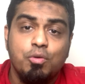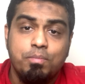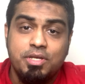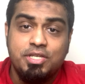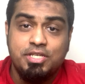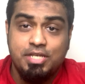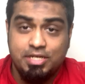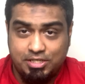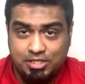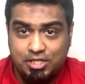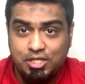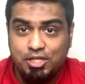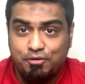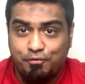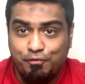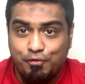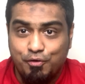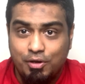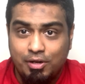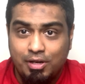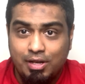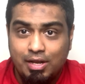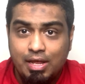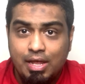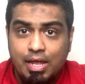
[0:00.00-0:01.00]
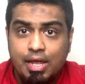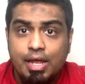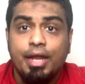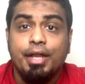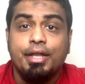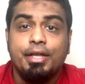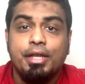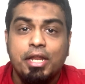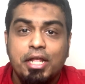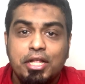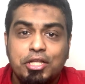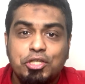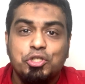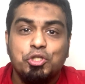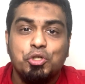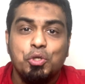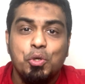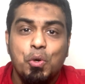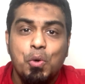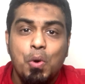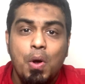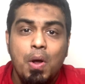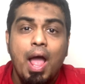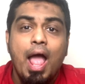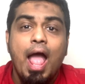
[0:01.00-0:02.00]
be successful, it needs
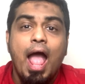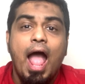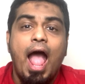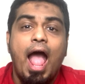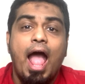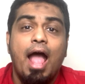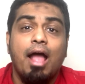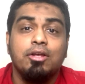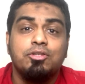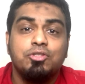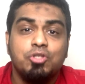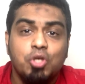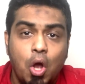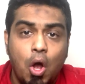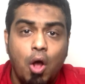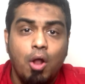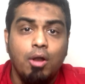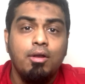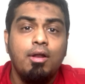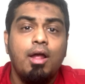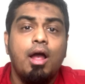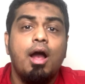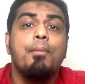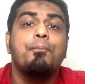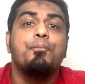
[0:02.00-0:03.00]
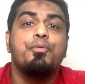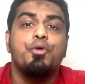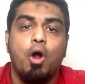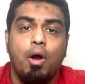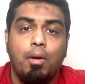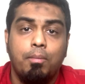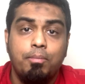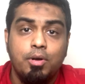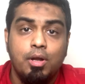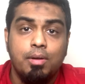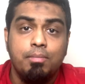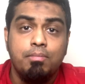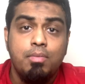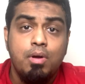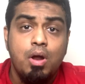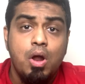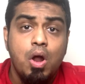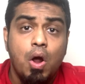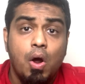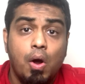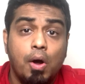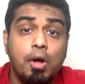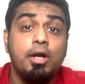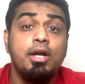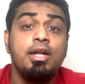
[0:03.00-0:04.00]
to solve a problem
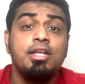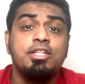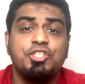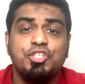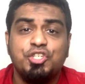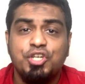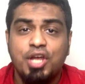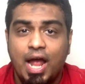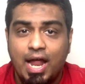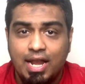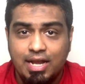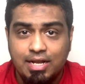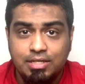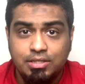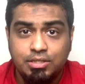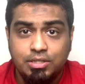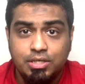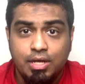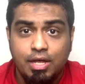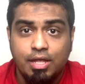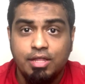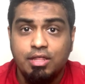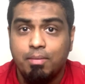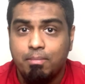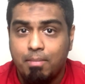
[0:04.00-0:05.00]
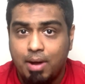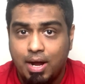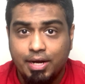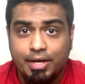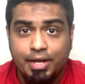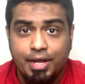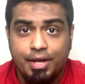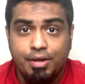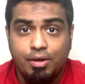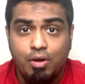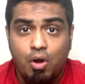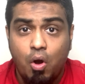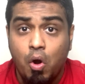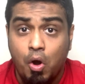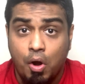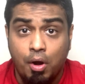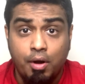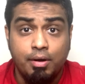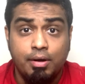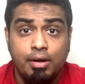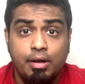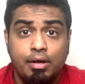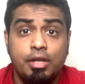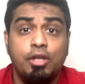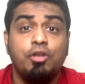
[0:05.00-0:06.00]
or a challenge in the market
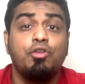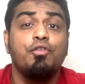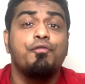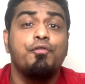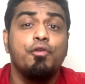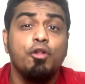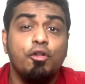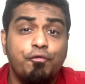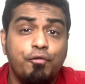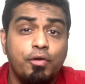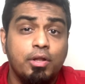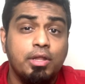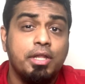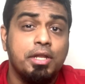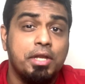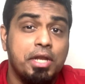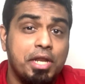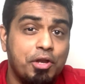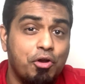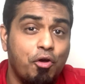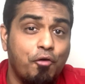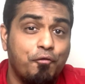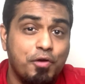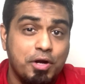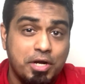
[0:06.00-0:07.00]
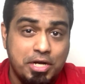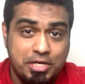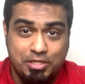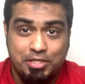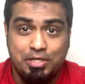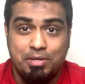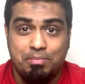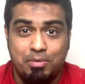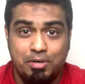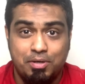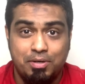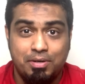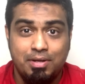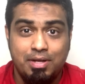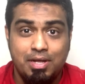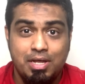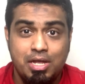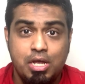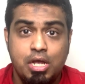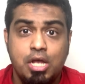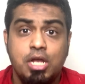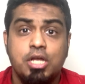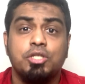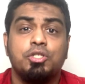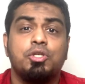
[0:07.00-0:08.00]
or need to fulfill the need of a customer.
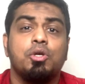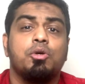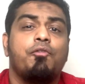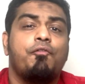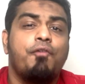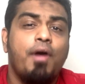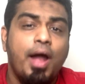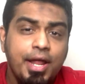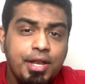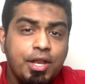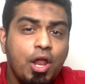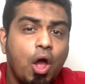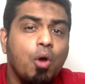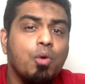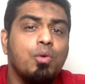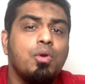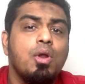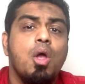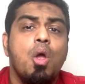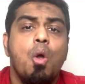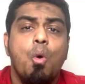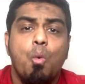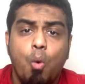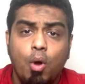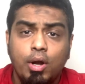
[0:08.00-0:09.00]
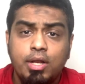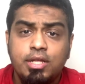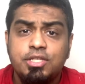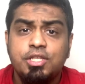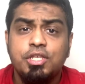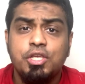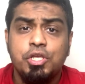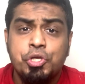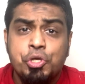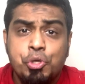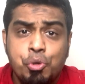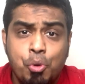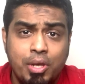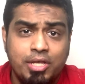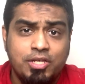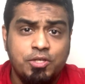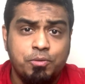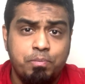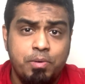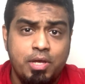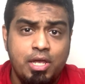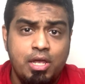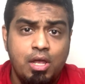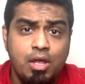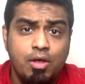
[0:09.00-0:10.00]
So find out what is the
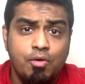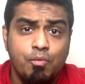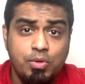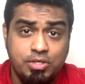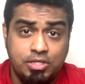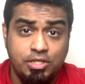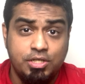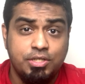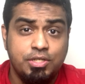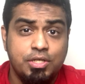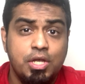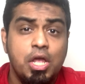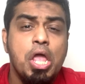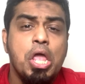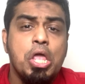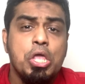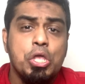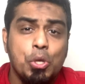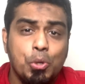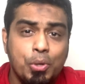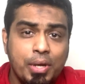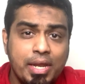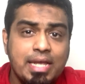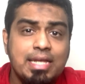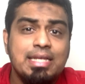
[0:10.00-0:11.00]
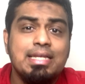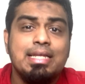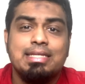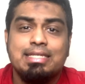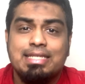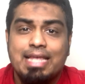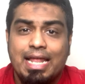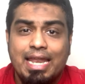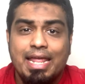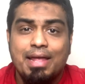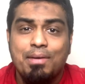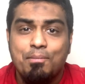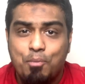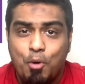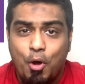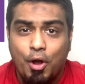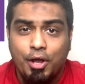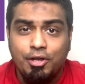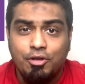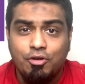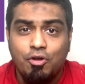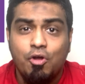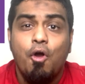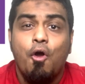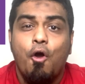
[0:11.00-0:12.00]
USP, which is unique selling
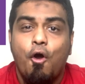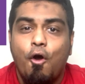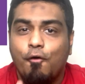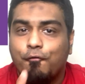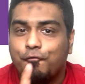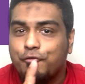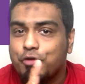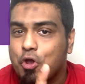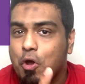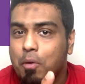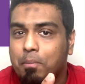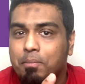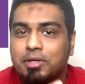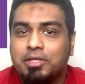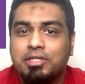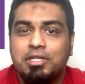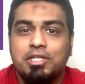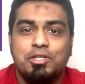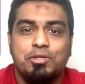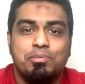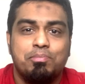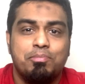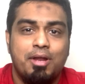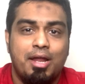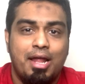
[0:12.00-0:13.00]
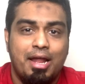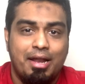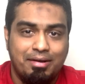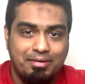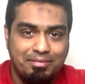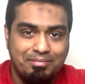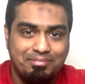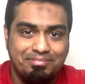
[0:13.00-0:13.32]
point of your business plan.